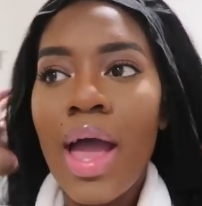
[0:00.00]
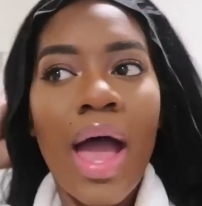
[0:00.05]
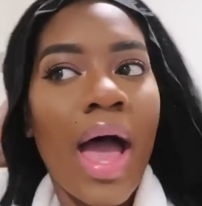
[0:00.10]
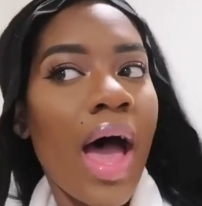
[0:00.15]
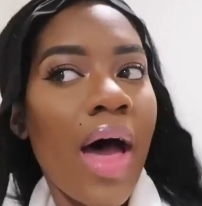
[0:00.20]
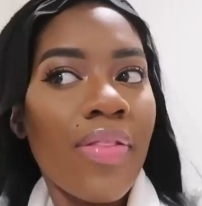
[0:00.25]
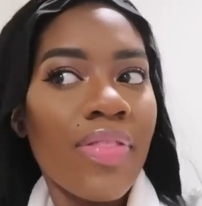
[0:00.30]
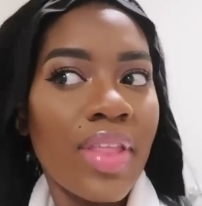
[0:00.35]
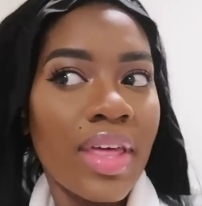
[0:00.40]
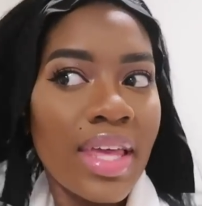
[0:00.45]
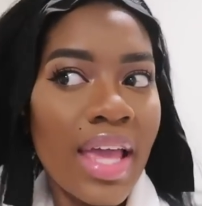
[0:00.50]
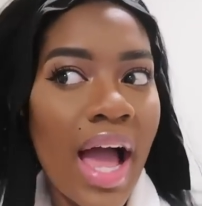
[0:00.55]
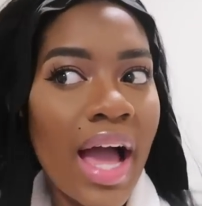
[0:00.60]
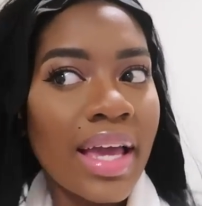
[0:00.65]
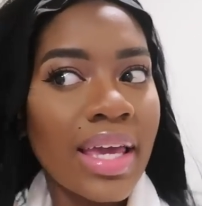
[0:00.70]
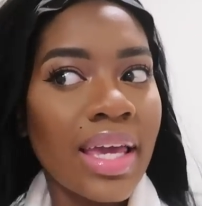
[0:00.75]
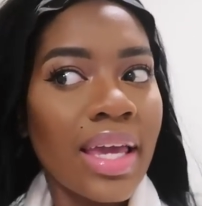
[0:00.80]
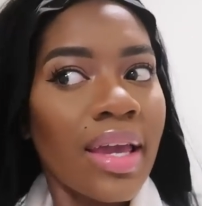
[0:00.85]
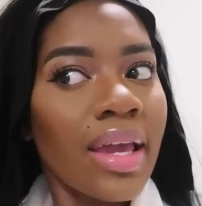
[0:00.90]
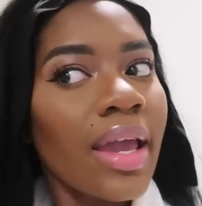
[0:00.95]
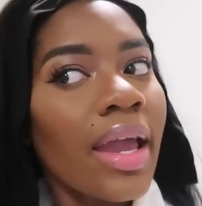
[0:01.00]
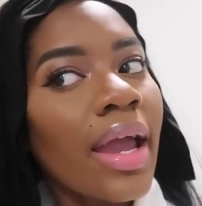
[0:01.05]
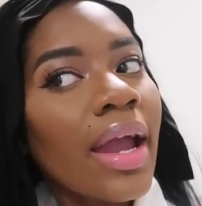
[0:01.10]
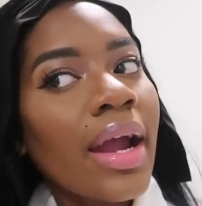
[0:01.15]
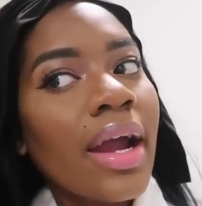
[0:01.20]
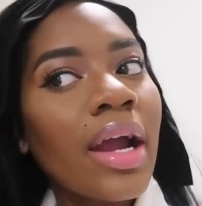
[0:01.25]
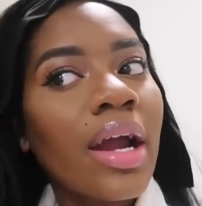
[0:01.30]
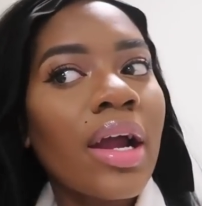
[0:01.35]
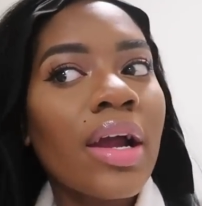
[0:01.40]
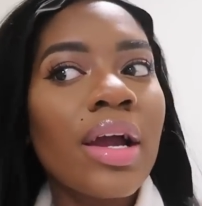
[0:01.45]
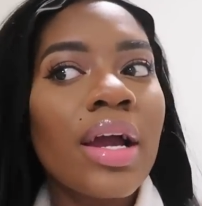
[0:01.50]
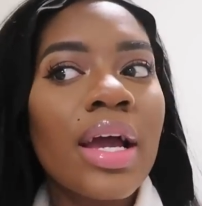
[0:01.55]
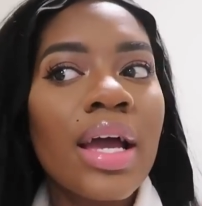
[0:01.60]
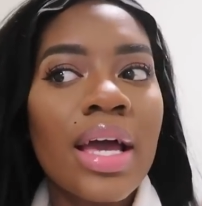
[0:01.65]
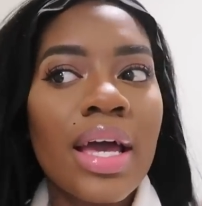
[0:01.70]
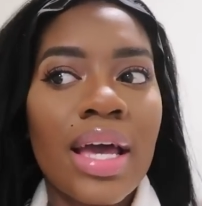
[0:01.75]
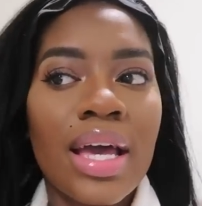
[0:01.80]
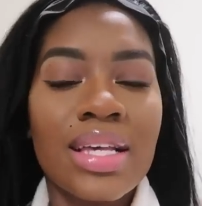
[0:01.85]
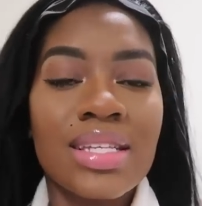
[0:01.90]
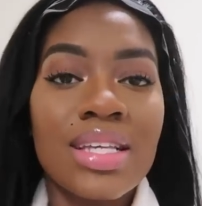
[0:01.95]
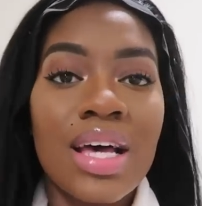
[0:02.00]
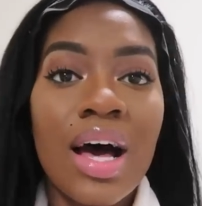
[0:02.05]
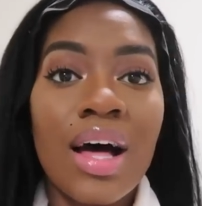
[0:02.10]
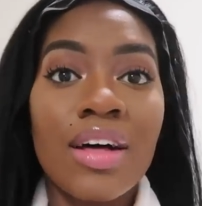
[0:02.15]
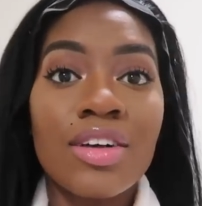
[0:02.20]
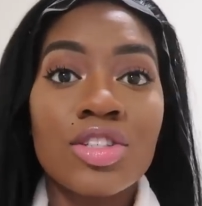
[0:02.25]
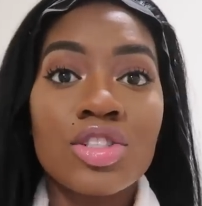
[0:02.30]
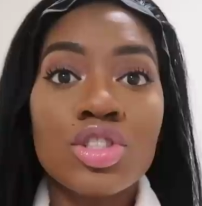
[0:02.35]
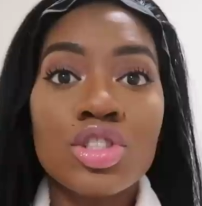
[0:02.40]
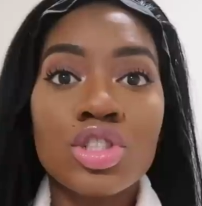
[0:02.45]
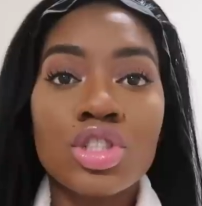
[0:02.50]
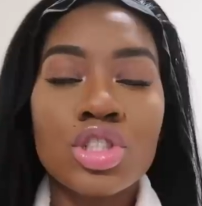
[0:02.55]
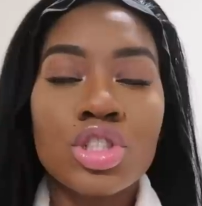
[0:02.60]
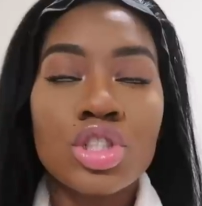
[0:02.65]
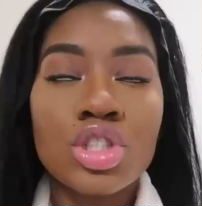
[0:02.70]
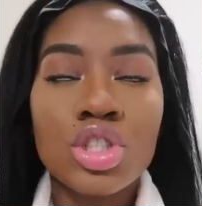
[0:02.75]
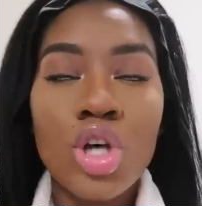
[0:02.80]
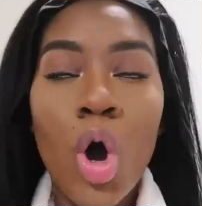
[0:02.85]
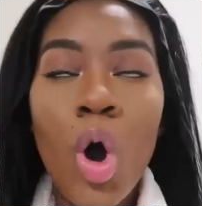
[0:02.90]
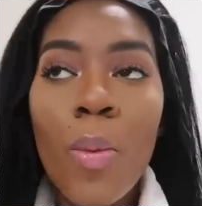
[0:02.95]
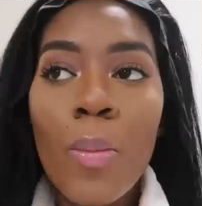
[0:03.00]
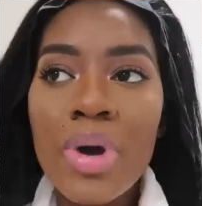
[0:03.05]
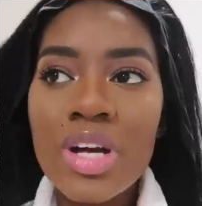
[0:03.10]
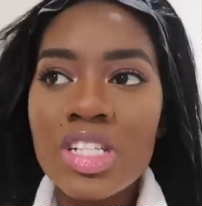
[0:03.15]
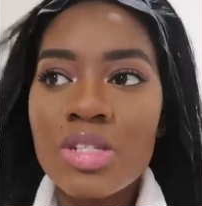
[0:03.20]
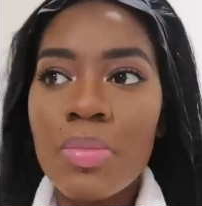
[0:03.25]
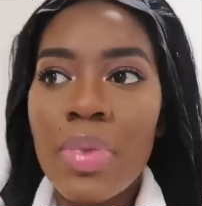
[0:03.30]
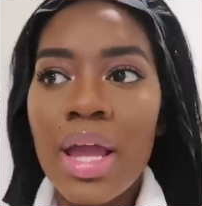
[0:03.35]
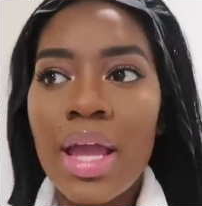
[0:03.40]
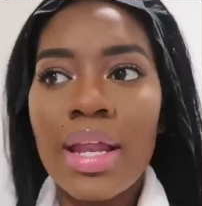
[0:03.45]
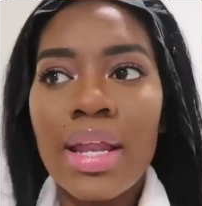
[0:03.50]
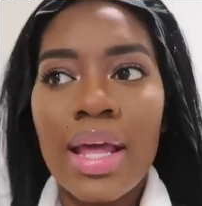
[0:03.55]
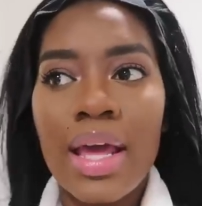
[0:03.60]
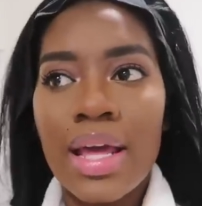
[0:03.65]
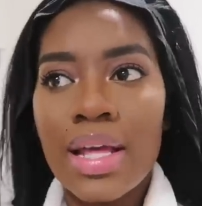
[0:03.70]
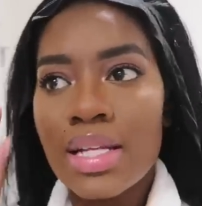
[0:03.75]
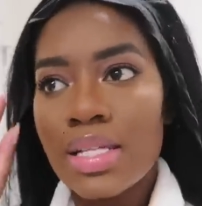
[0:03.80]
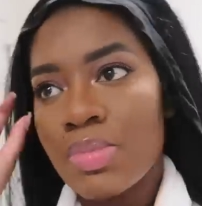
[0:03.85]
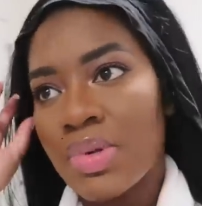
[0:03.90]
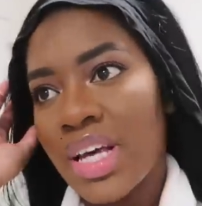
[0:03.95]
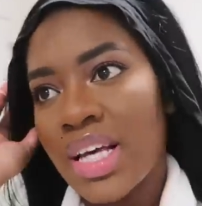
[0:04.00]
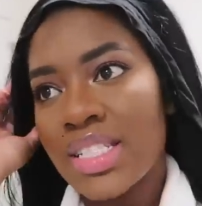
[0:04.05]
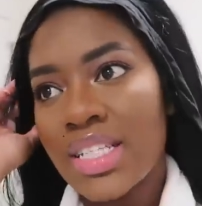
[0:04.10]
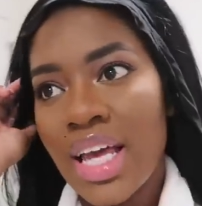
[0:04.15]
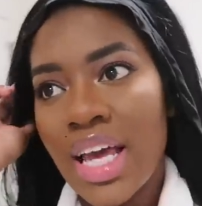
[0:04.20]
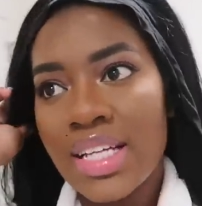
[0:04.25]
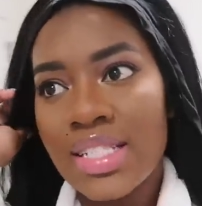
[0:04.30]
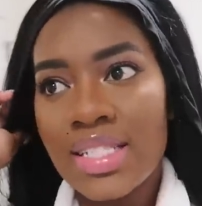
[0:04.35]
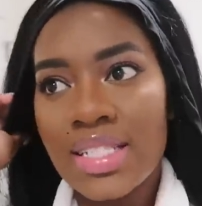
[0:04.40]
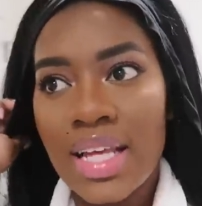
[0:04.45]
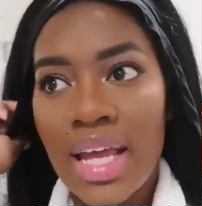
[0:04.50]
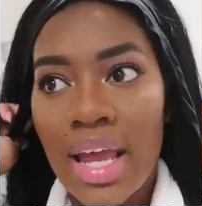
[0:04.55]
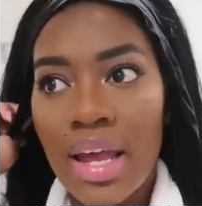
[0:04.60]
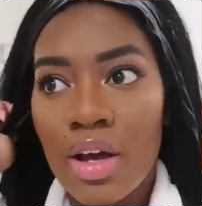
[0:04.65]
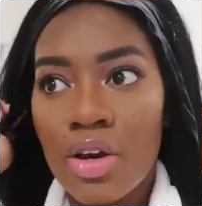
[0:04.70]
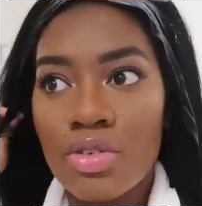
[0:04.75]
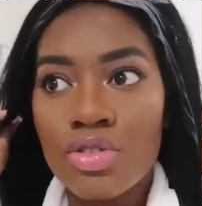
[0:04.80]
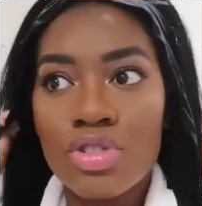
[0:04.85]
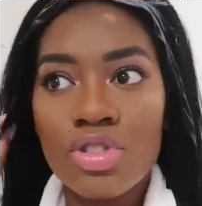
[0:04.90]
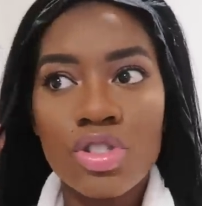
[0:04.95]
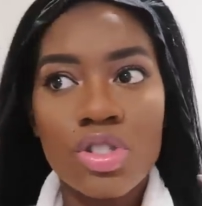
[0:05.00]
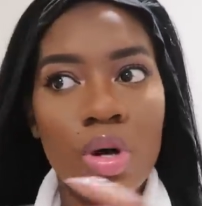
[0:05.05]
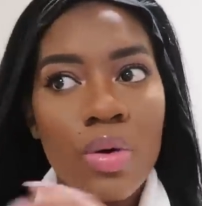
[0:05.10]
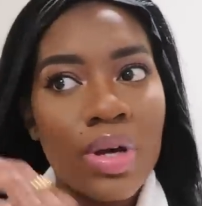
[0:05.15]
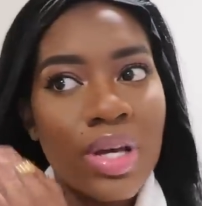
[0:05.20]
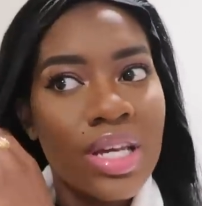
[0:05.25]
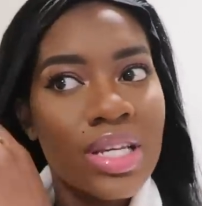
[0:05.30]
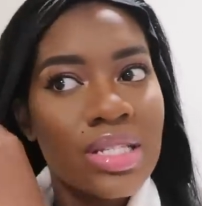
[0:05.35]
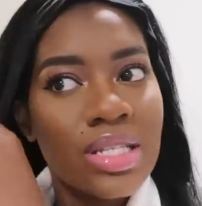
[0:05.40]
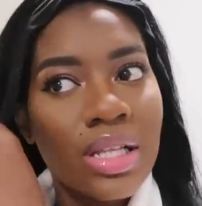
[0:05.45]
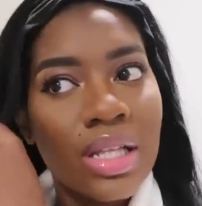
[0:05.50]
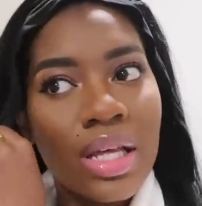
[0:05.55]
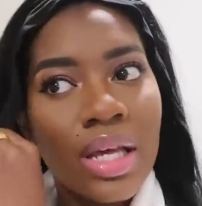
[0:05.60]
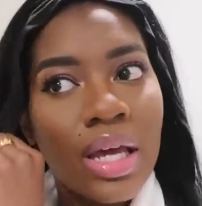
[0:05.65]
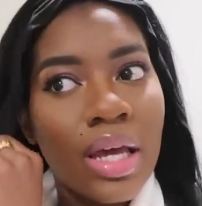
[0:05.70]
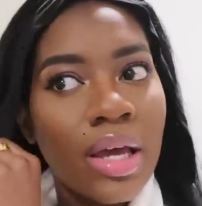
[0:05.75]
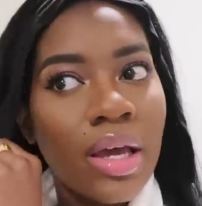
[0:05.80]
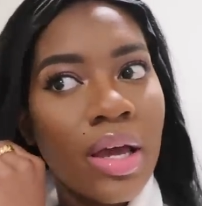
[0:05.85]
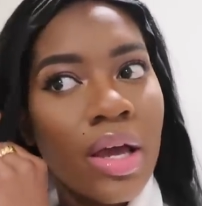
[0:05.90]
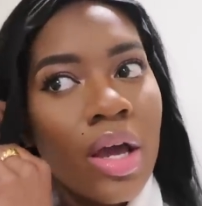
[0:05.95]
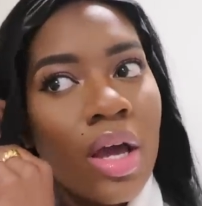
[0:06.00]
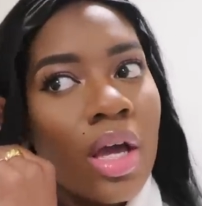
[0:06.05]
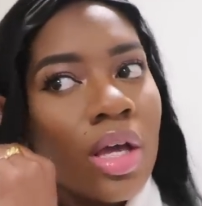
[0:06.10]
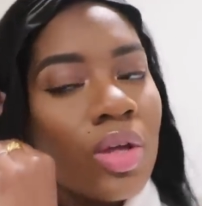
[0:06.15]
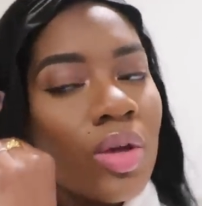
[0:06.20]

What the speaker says: And the Yaki hair is so much maintenance, because it gets tangled so easily.